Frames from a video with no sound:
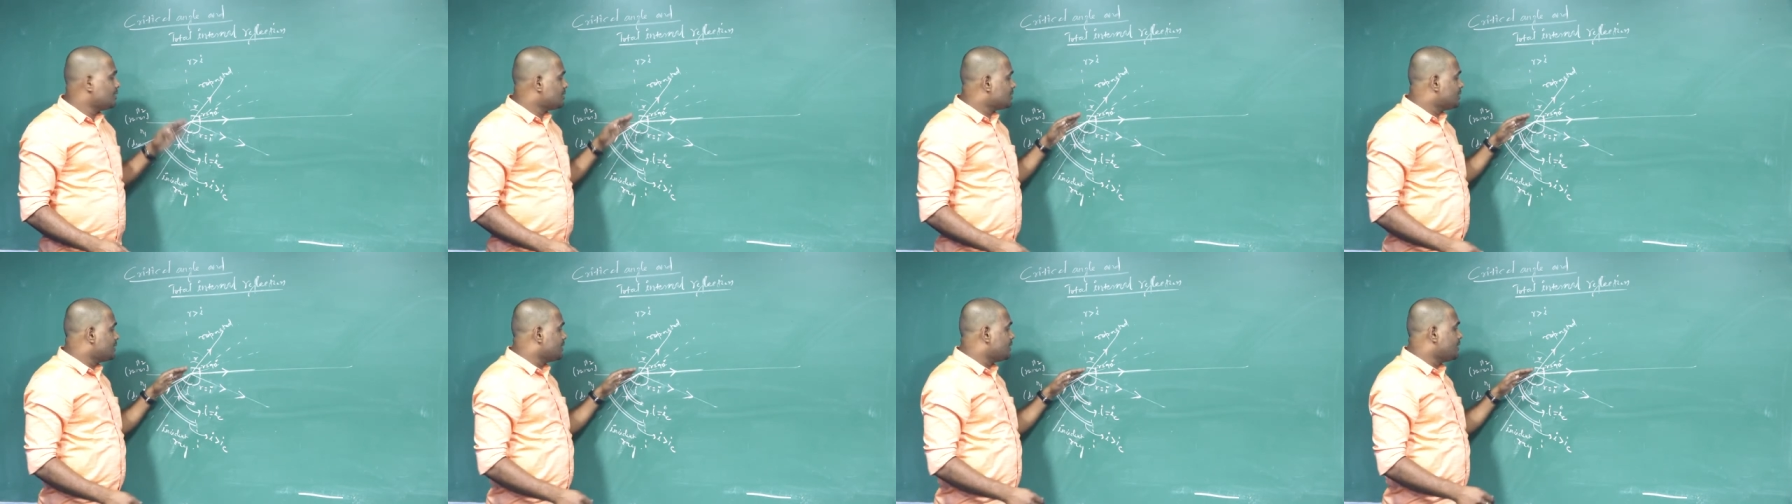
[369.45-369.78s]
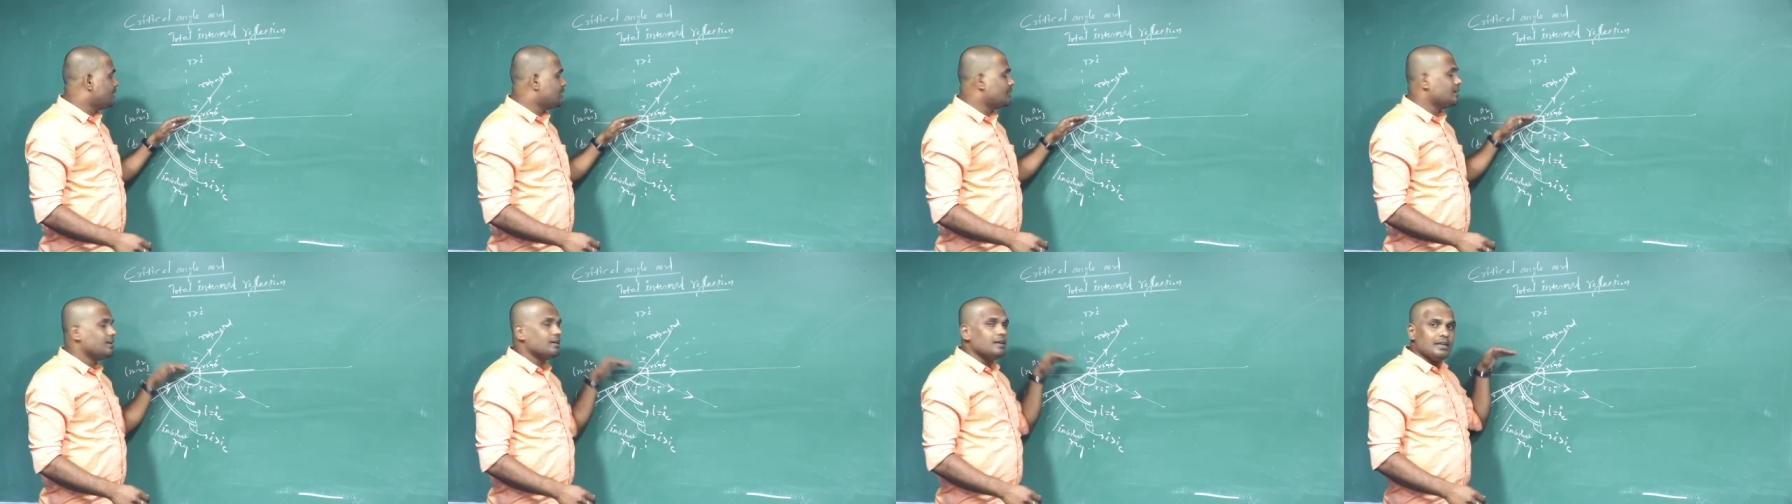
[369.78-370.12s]

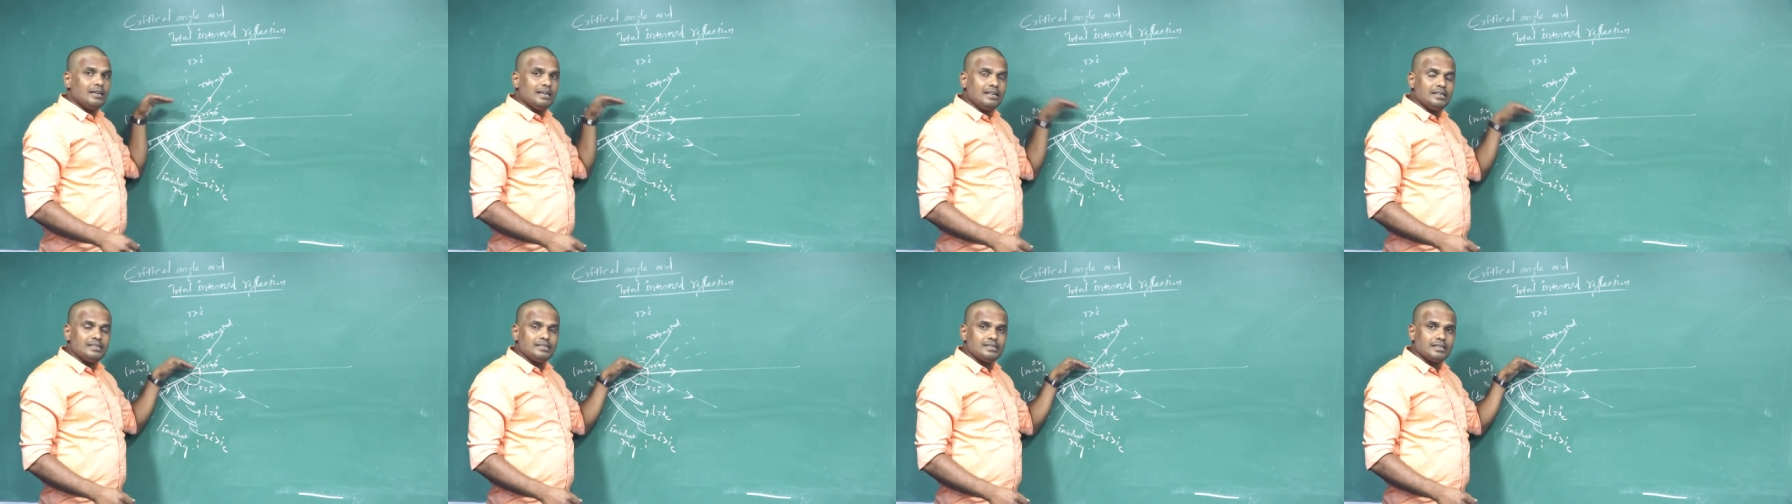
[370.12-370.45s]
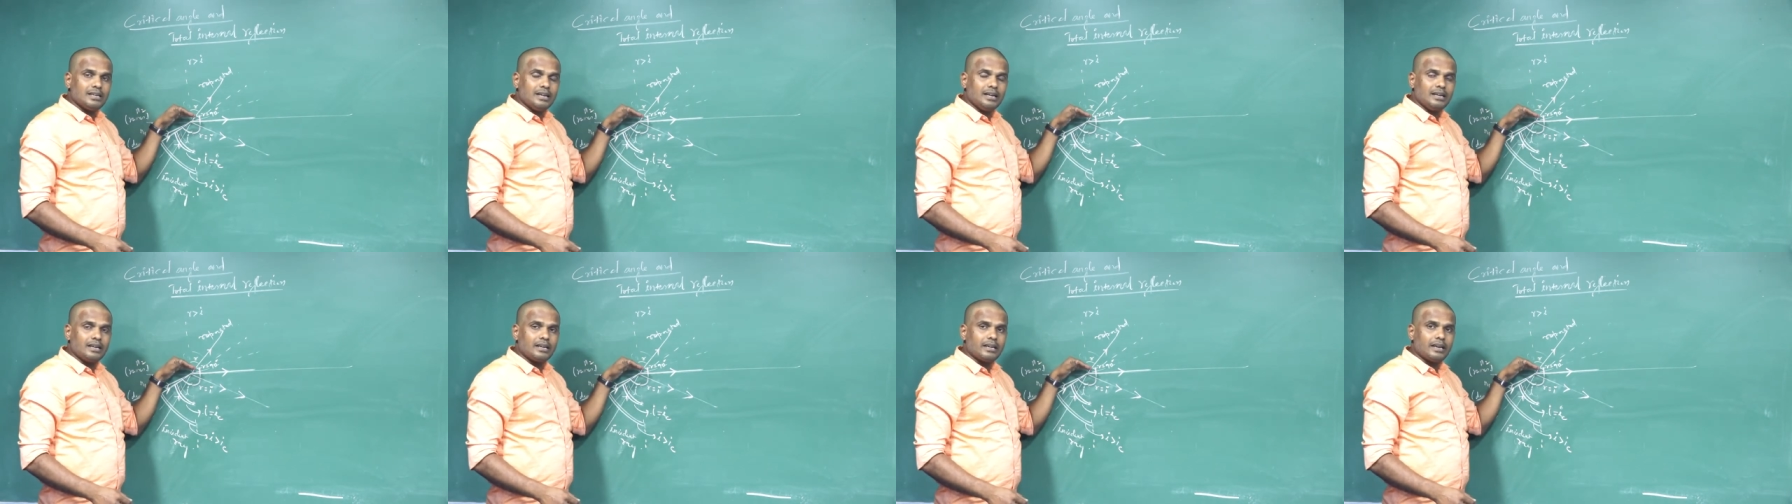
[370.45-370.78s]
The
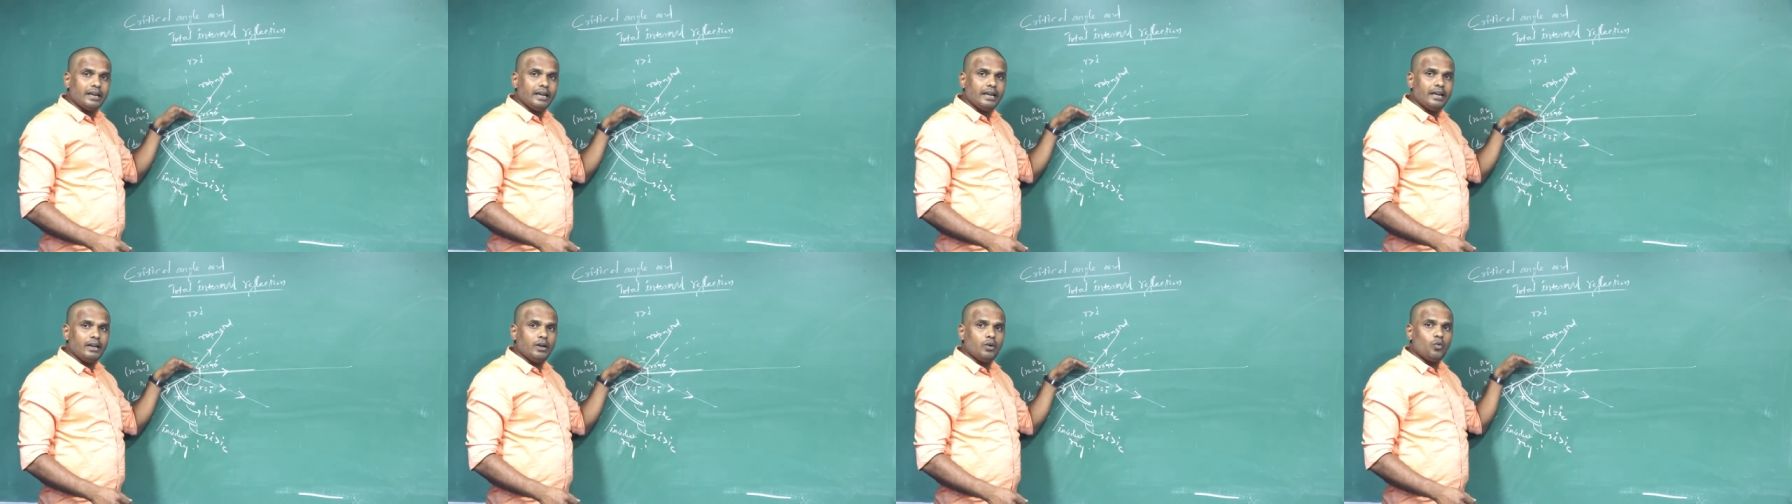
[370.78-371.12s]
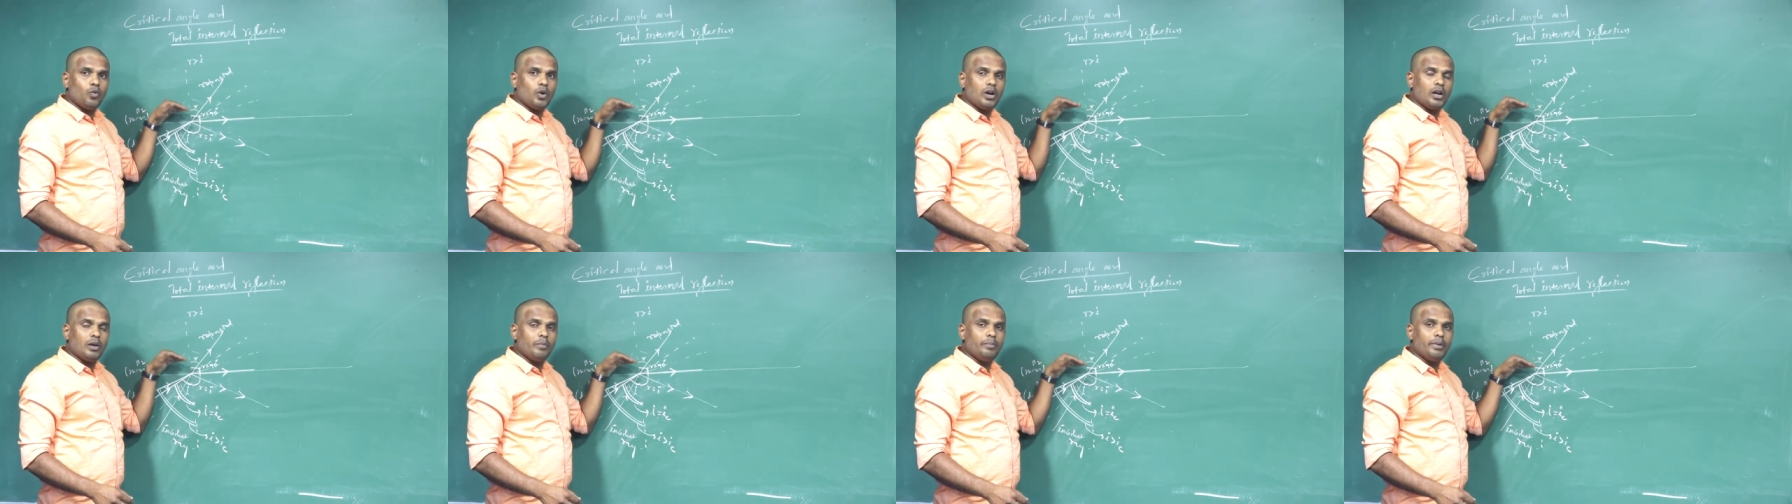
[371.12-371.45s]
incident ray
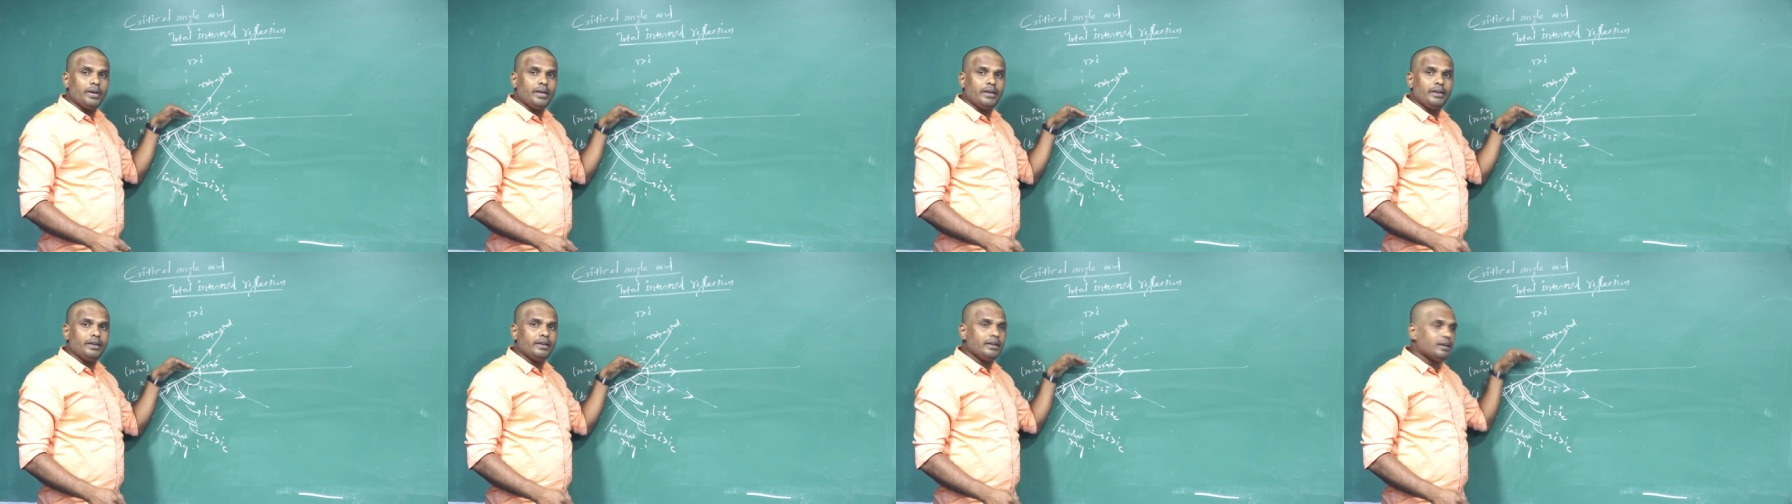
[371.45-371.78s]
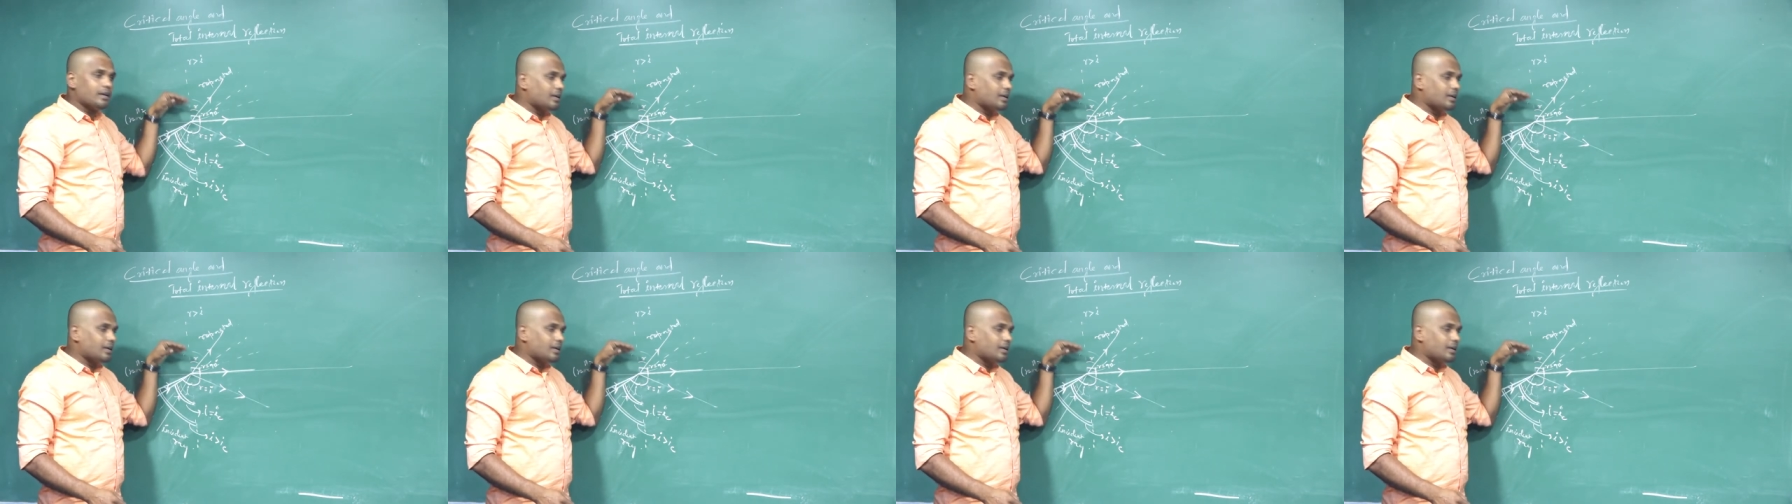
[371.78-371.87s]
will be